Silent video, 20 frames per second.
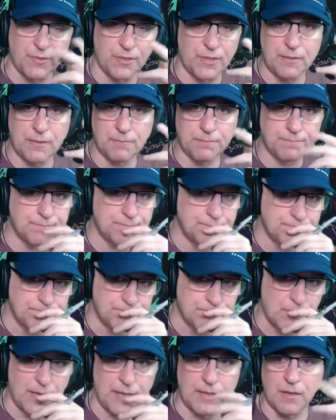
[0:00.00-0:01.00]
Definitely.
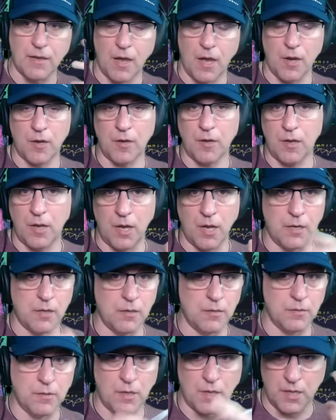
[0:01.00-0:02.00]
Like on a,
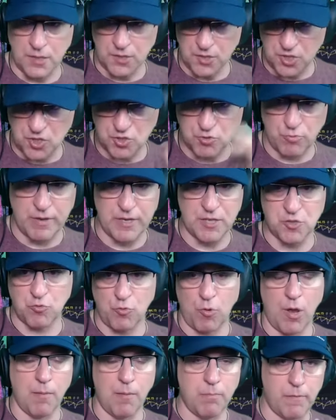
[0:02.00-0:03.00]
on a, on a
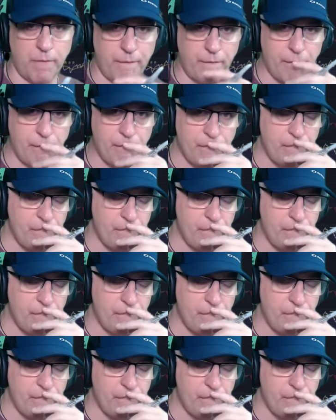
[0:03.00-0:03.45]
straight drop.